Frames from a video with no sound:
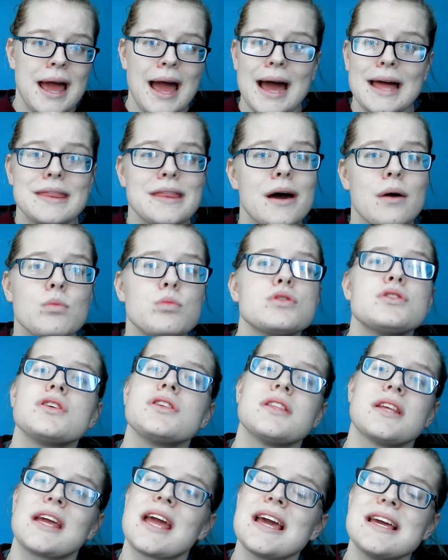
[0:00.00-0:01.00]
And that
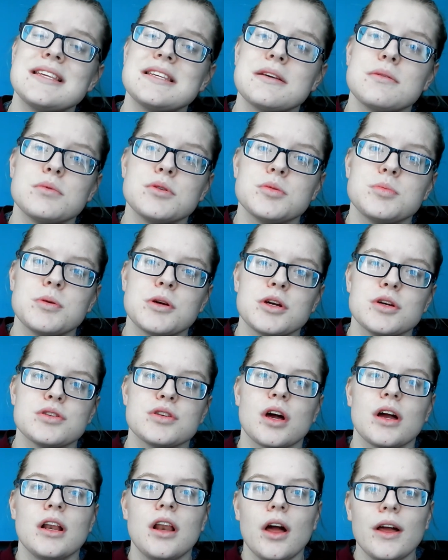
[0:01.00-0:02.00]
wasn't the case. It was because
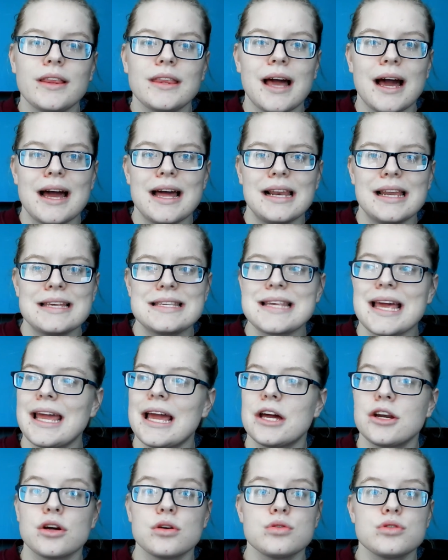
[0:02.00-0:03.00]
I like that LSA
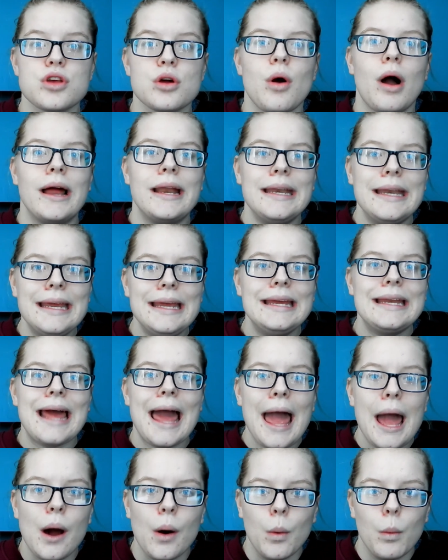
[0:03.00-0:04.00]
and also I need
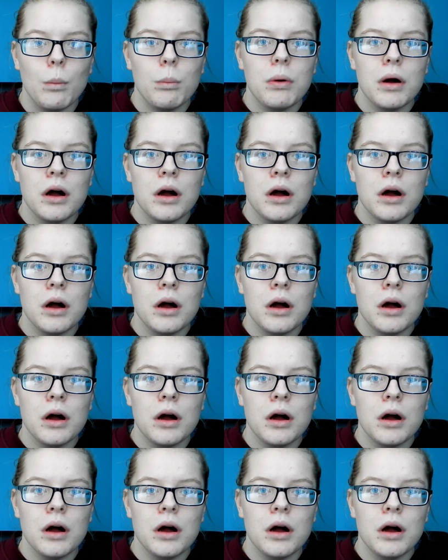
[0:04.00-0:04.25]
help.